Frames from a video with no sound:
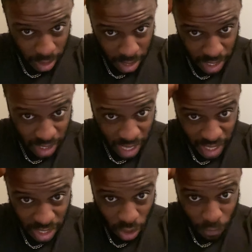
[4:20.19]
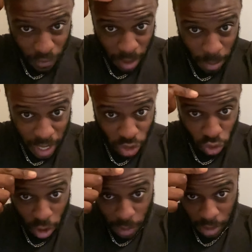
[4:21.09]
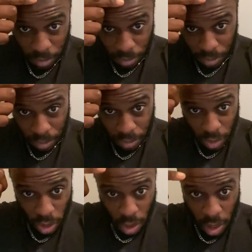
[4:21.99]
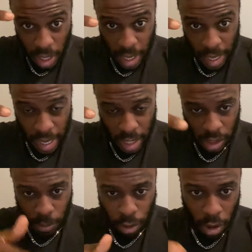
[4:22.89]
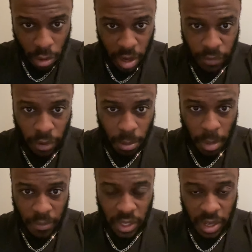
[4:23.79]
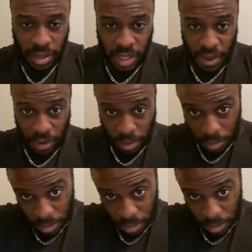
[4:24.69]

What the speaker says: This side still thin, but it's growing. Is there progress from month 6 to 7?